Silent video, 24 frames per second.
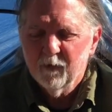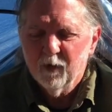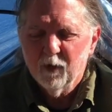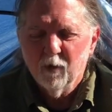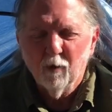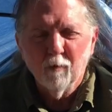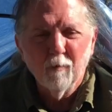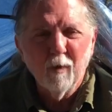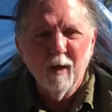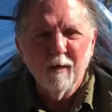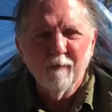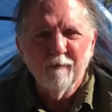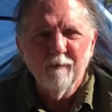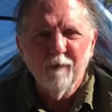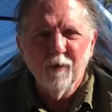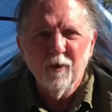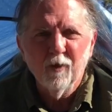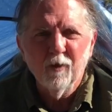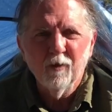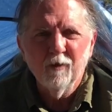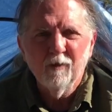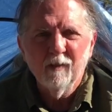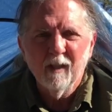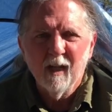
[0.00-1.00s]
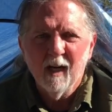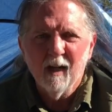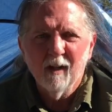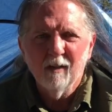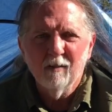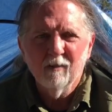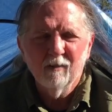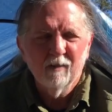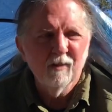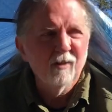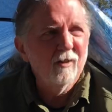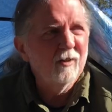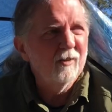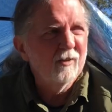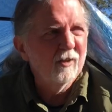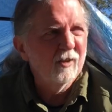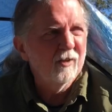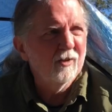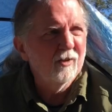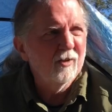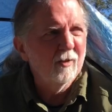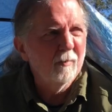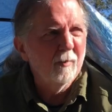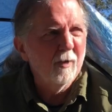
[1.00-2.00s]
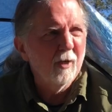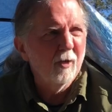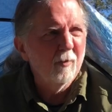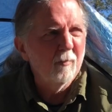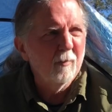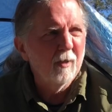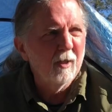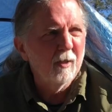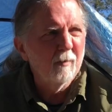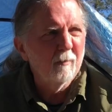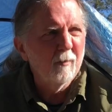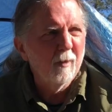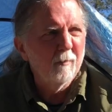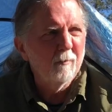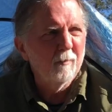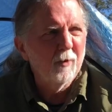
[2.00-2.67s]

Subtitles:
my food down to just the bare minimum